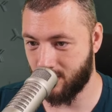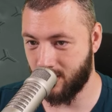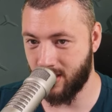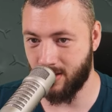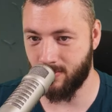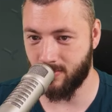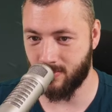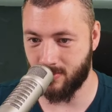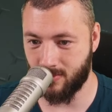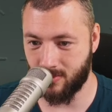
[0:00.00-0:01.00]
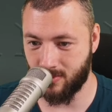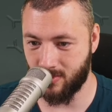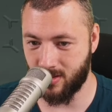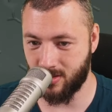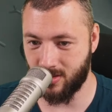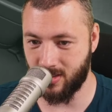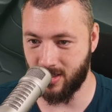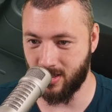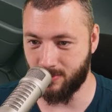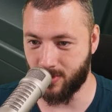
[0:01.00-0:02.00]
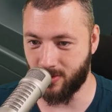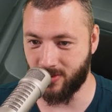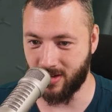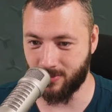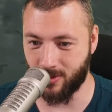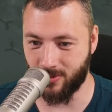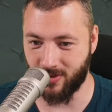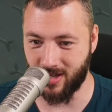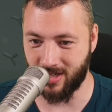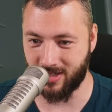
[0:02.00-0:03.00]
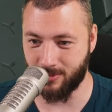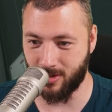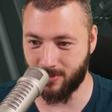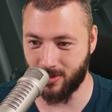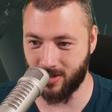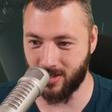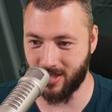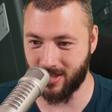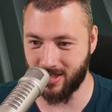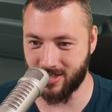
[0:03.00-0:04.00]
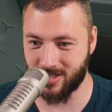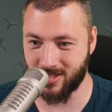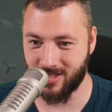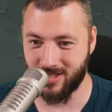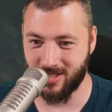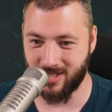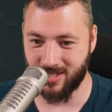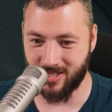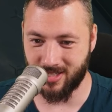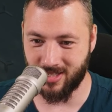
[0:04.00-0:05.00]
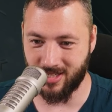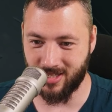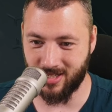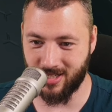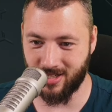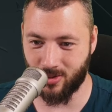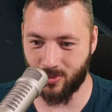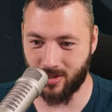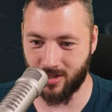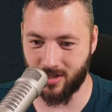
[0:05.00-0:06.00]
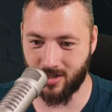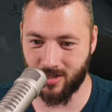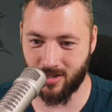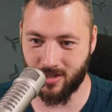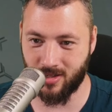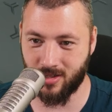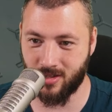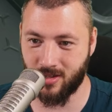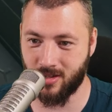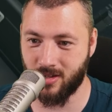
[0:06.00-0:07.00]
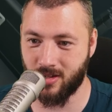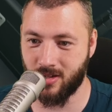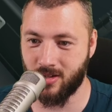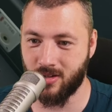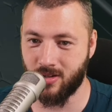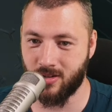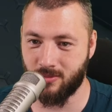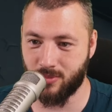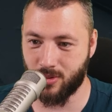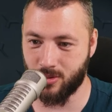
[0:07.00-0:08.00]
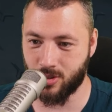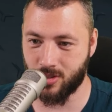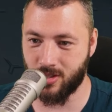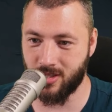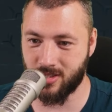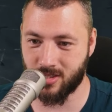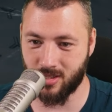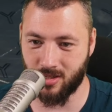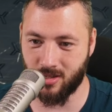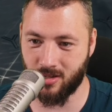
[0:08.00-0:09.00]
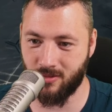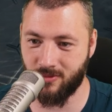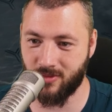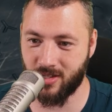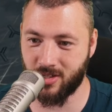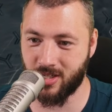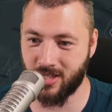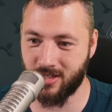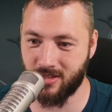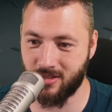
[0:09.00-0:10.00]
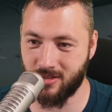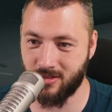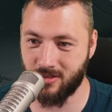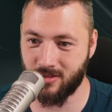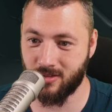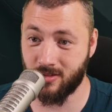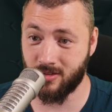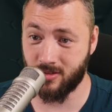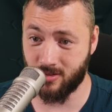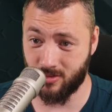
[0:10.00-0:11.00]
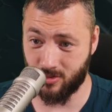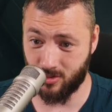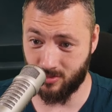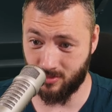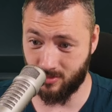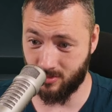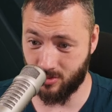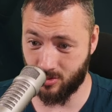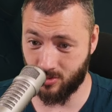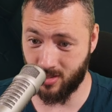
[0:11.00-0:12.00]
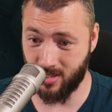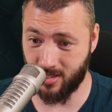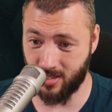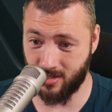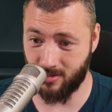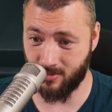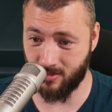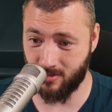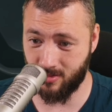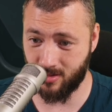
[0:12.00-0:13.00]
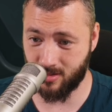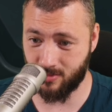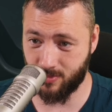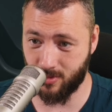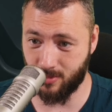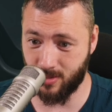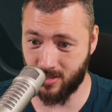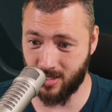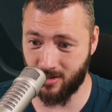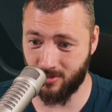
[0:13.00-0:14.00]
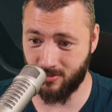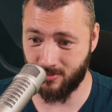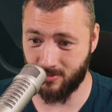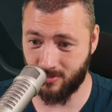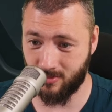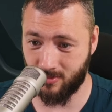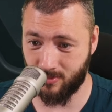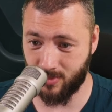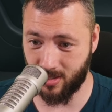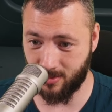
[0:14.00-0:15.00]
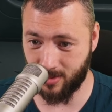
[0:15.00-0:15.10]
Yep. Yeah, perfect, perfect. Come on, pony, you got this. Now we're gonna push this off, and you can straight get it. Oh, let's put the bin down. Put it up